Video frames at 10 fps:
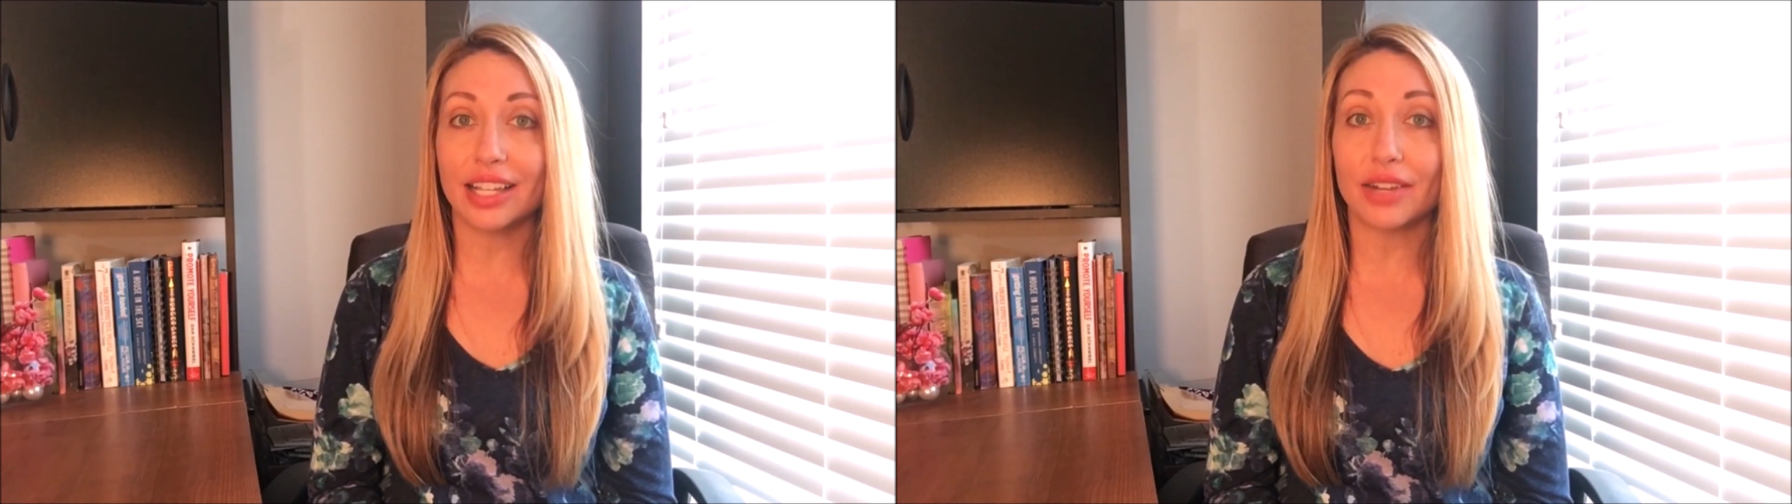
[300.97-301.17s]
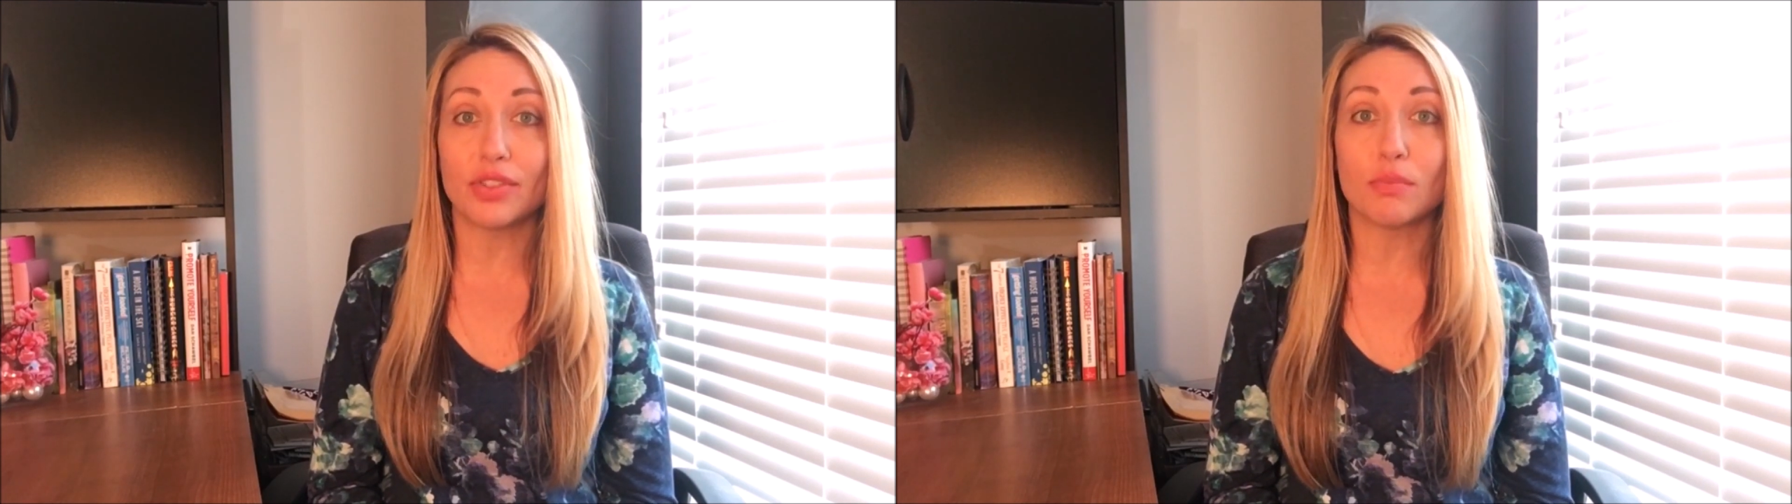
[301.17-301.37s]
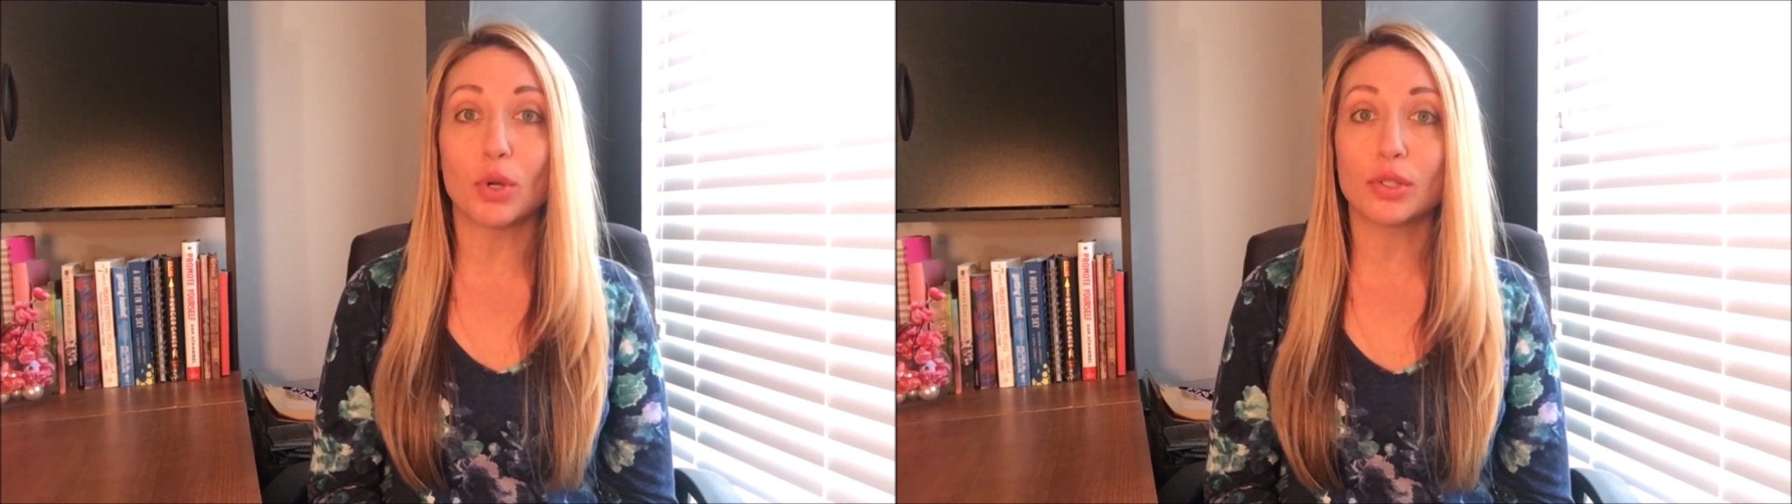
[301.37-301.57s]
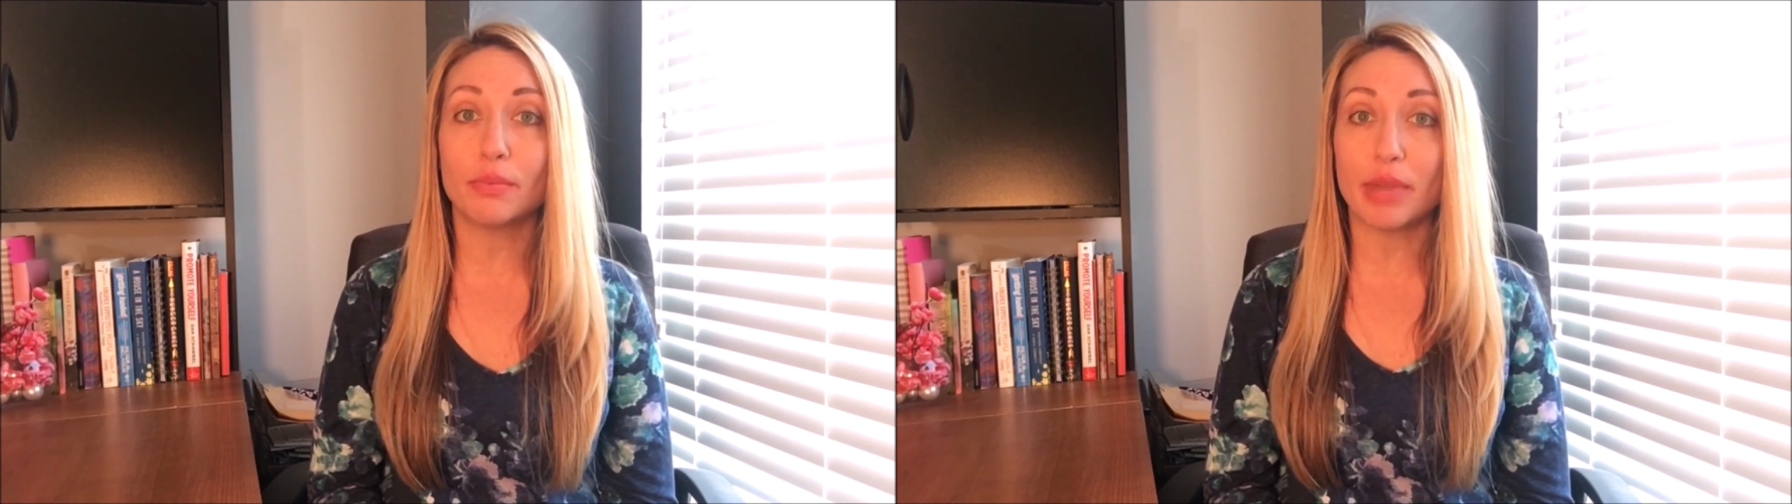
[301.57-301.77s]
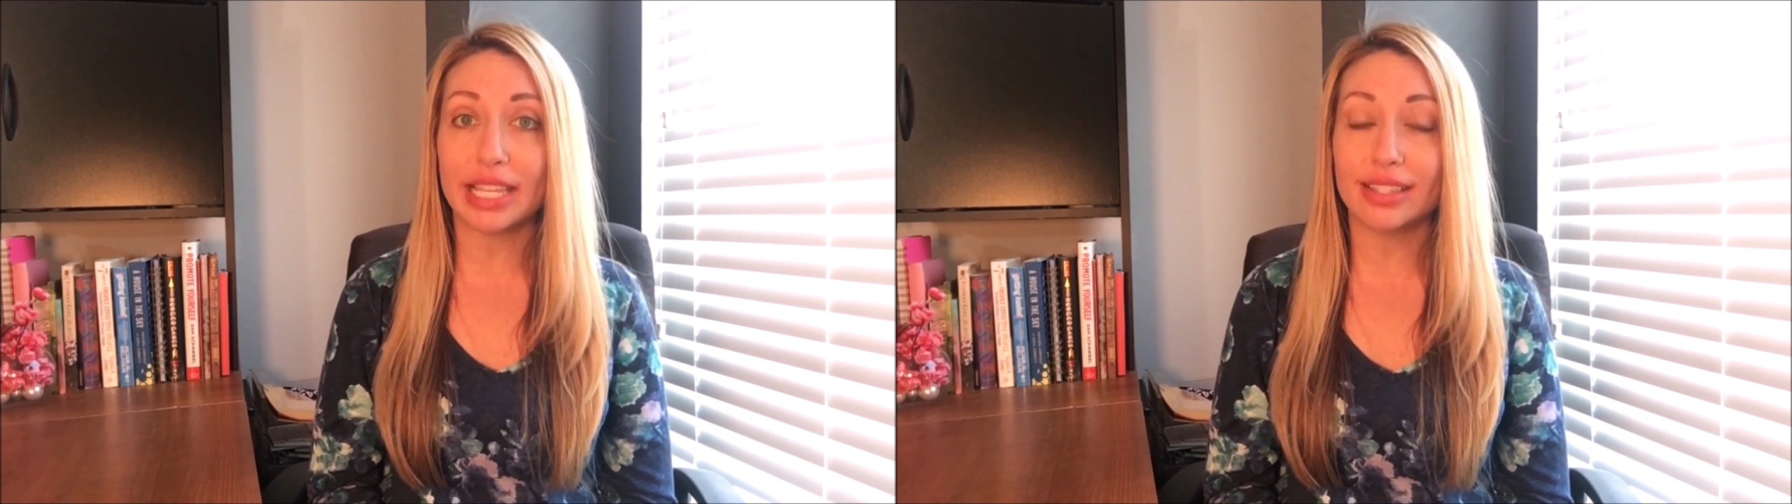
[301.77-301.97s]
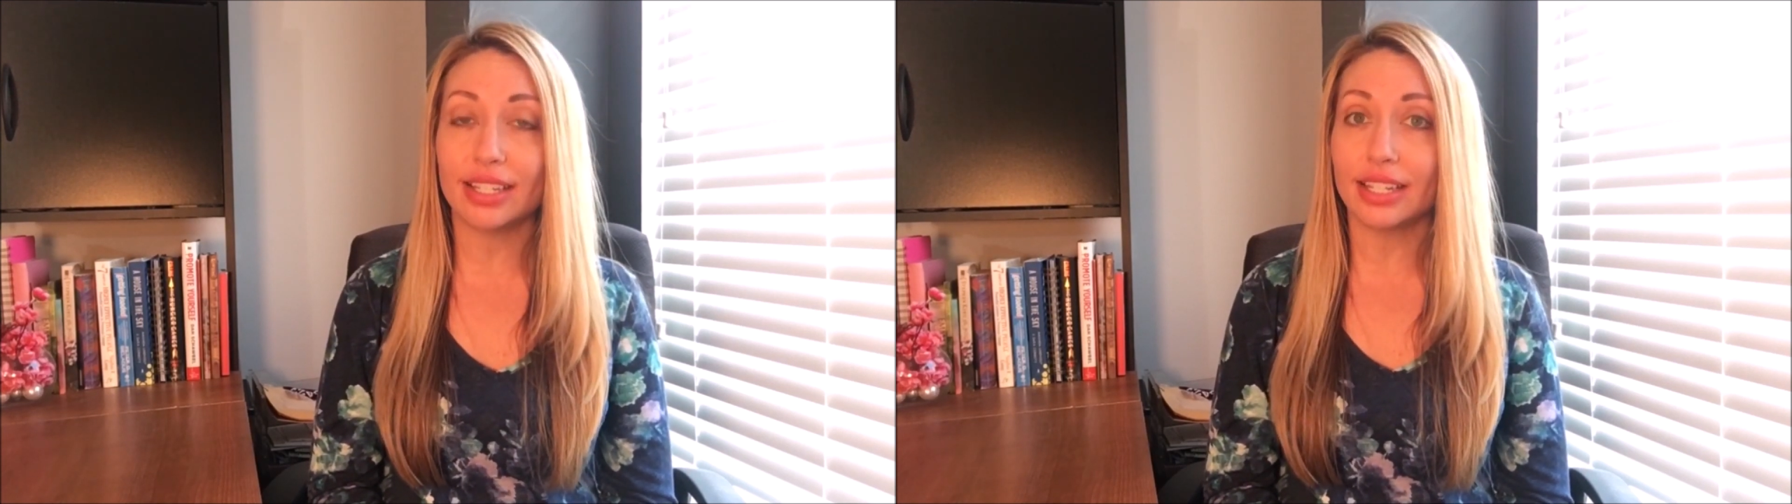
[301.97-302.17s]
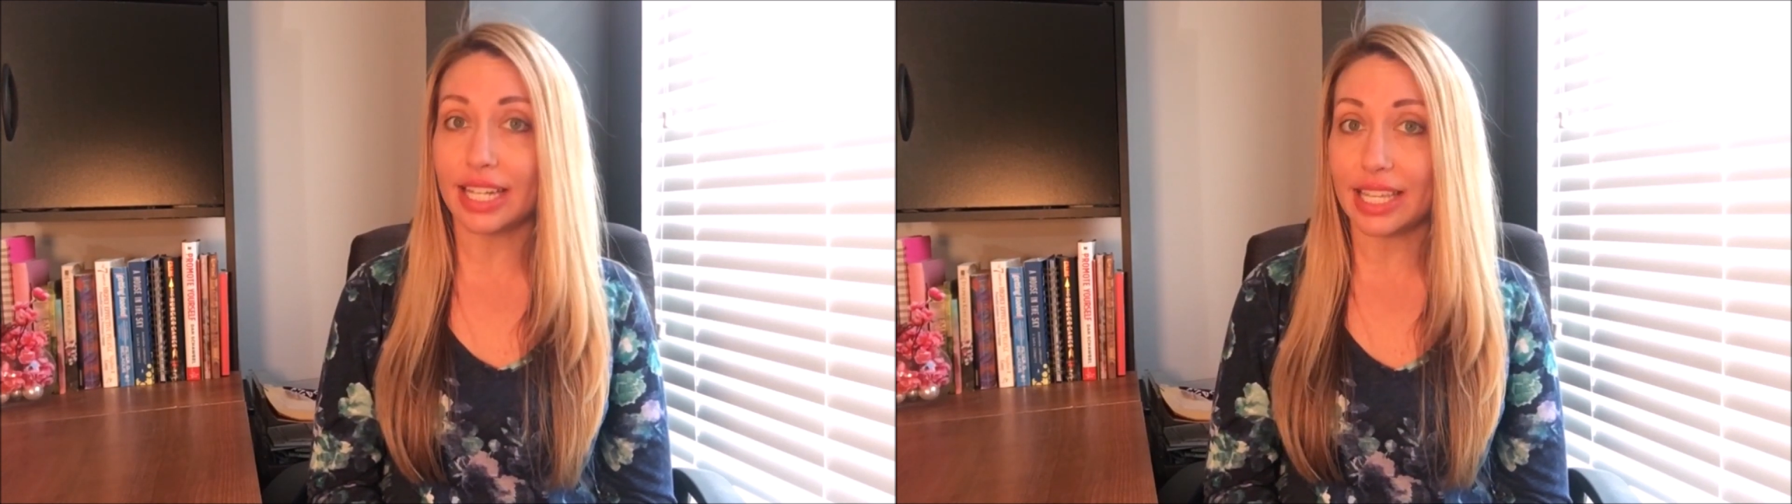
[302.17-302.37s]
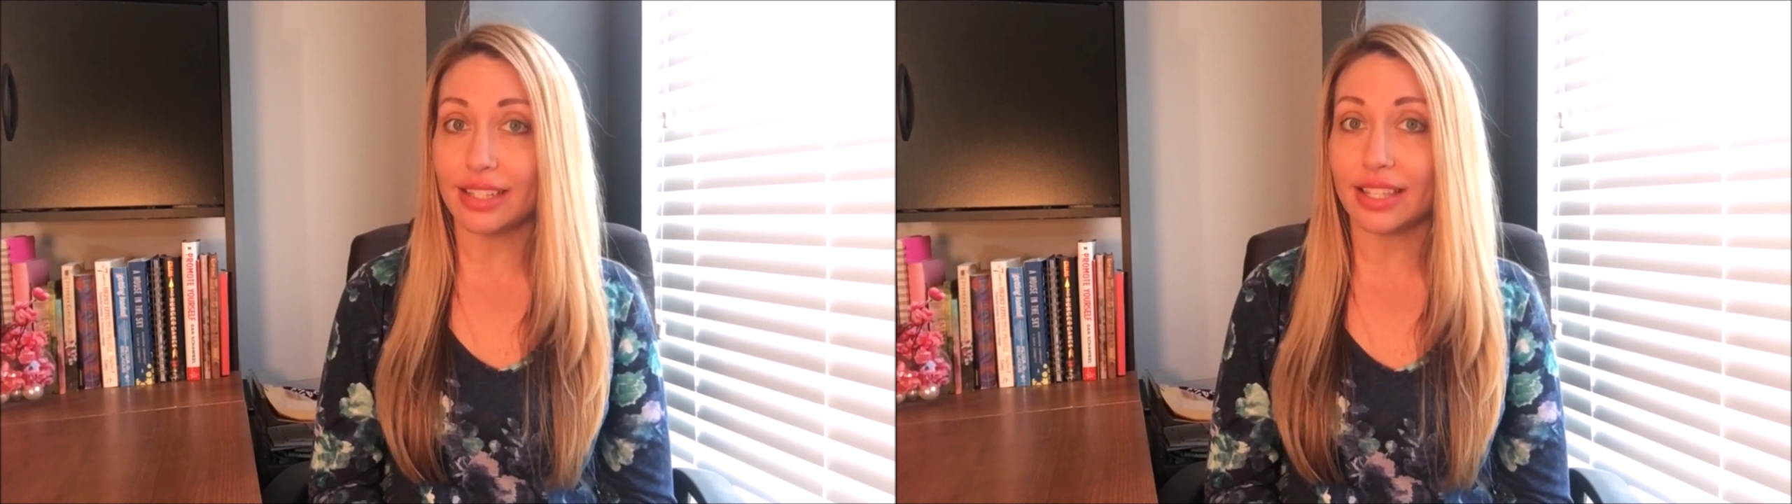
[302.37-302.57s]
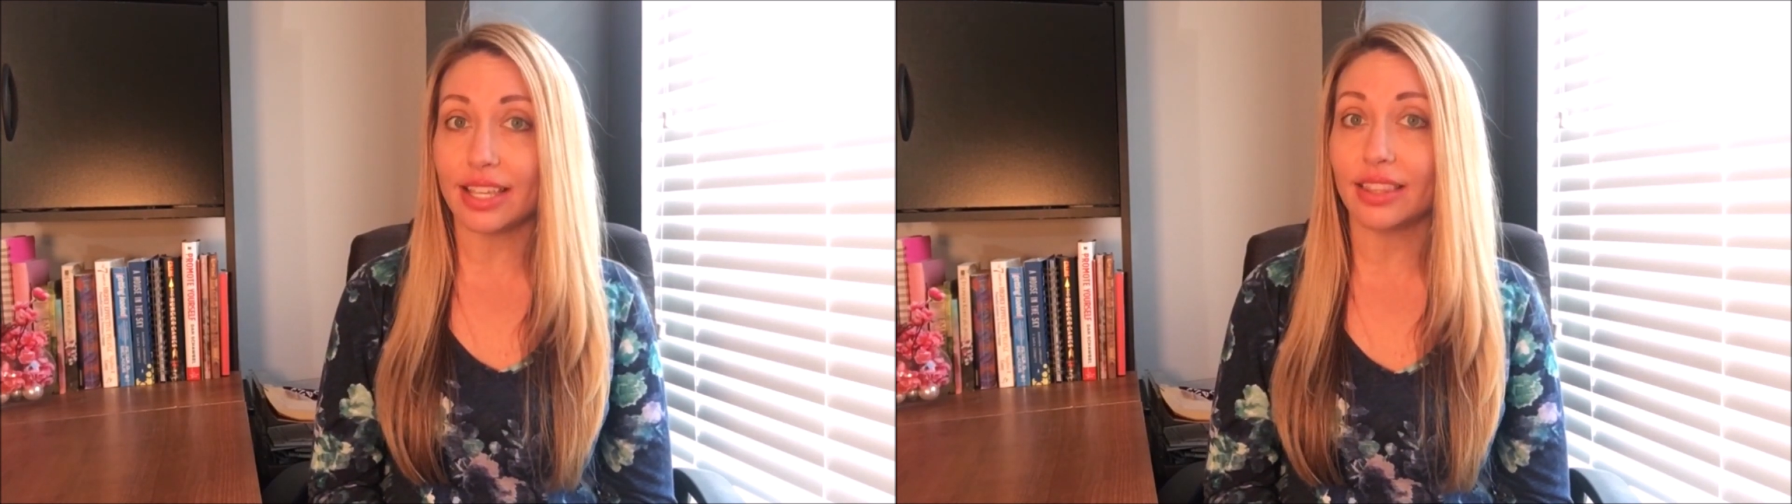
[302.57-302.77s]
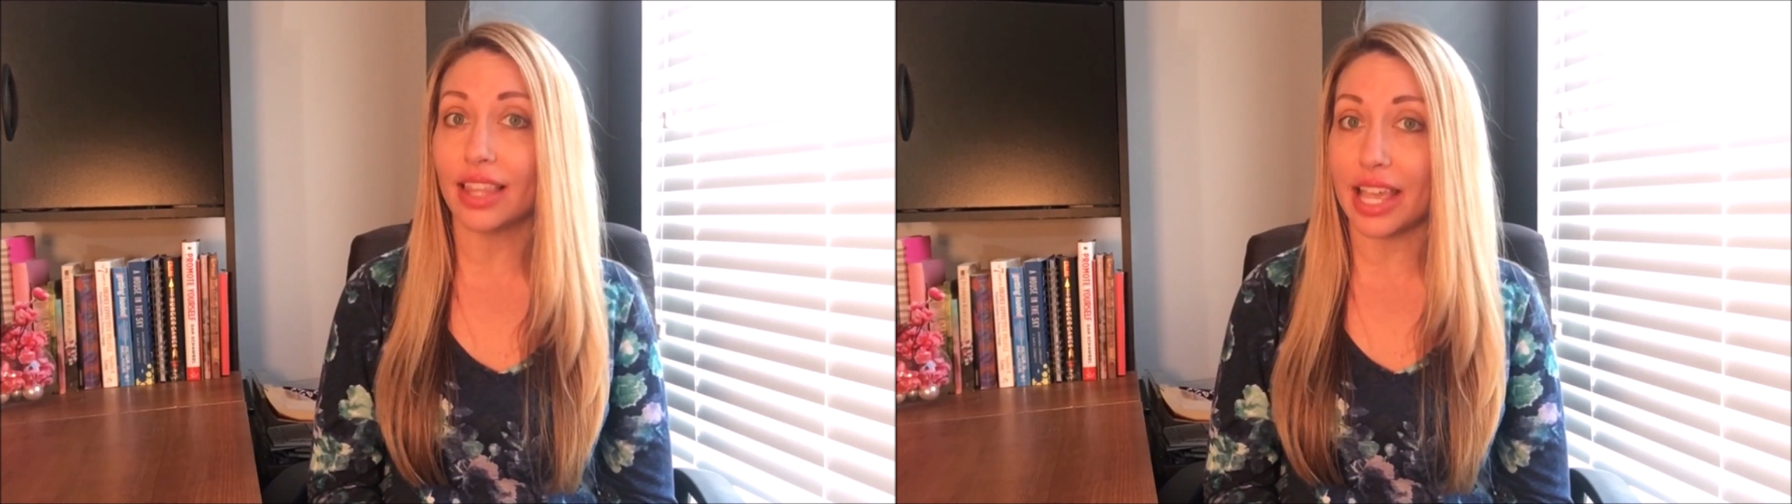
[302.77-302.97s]
to be sold per person is
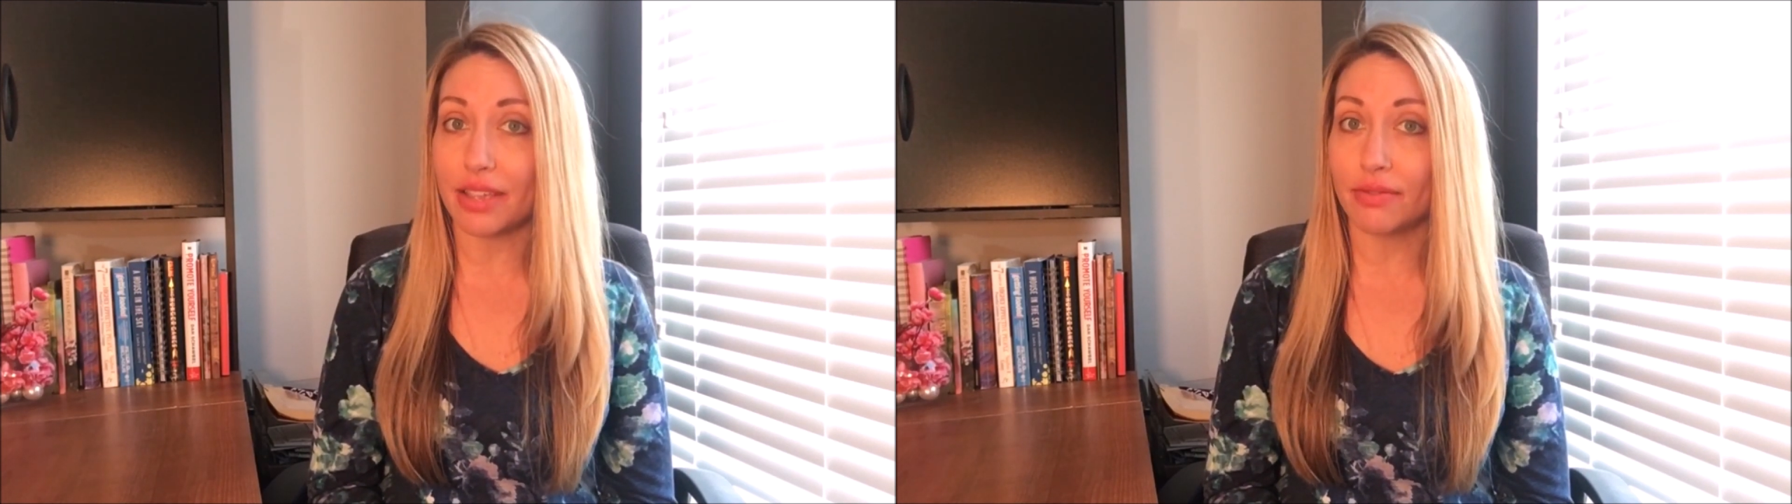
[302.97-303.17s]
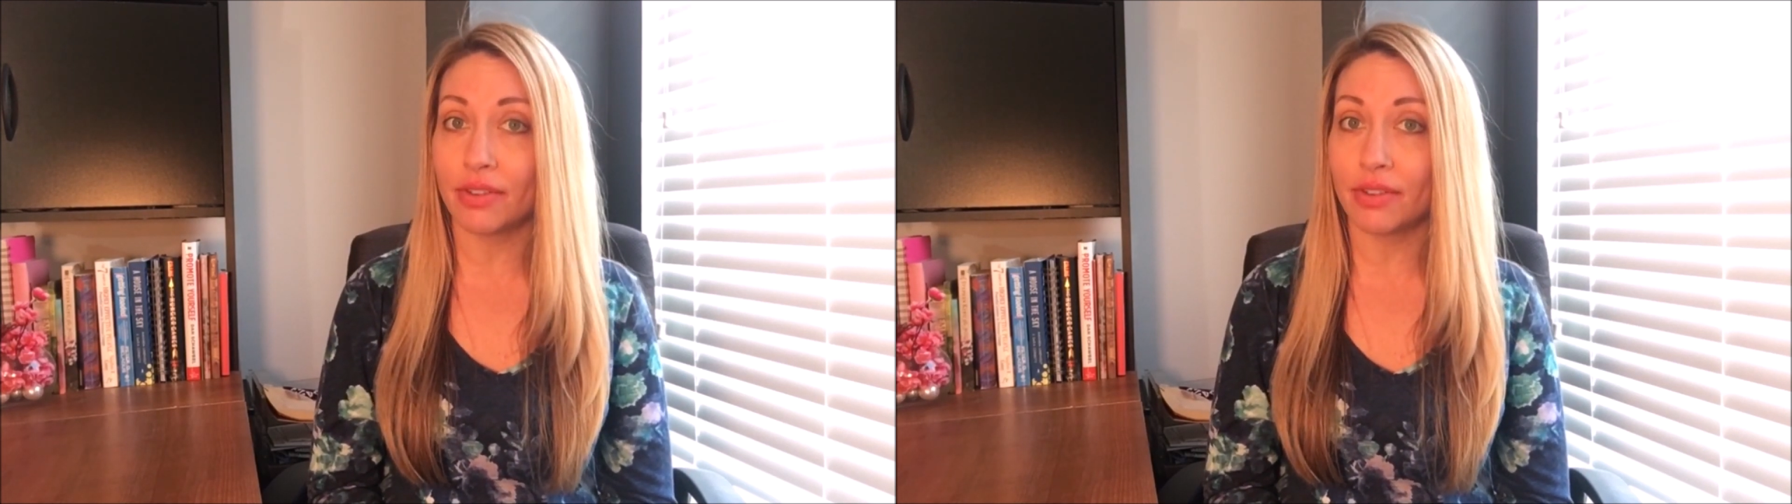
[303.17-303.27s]
reduced.